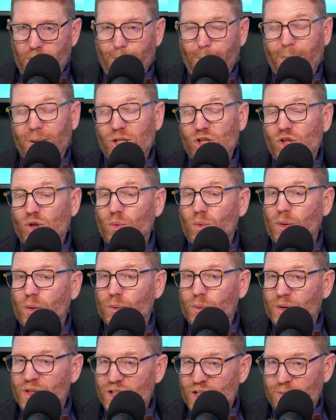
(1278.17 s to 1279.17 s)
but you will
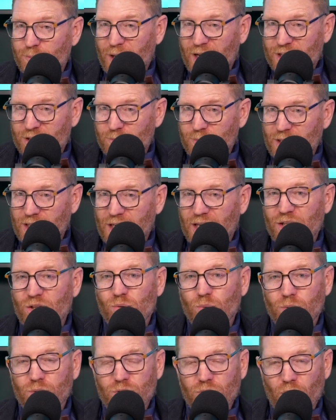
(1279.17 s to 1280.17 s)
respect me and you
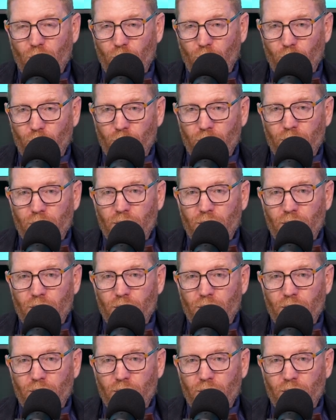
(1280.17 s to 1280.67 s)
will know